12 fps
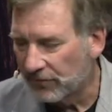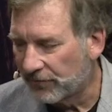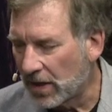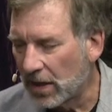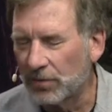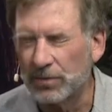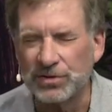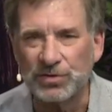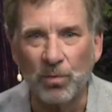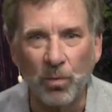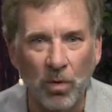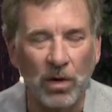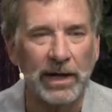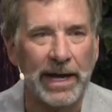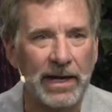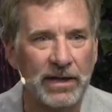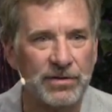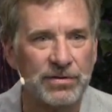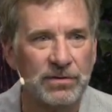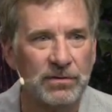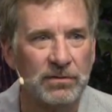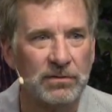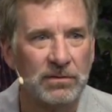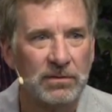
followers, work at it too.